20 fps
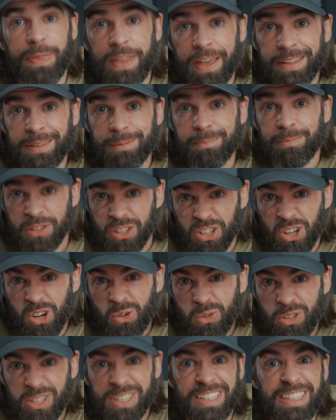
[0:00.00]
And you
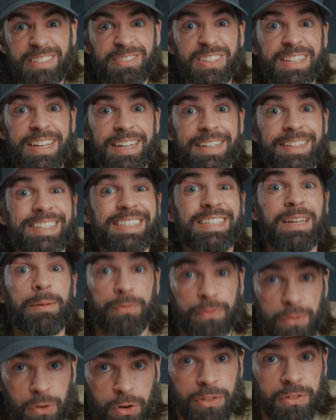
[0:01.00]
know, you can even take it a step
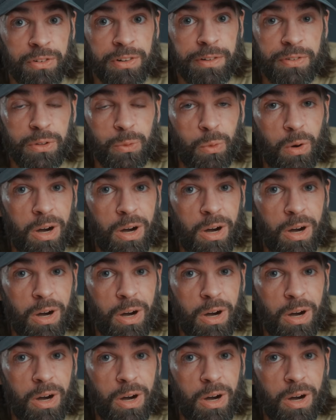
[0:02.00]
further if you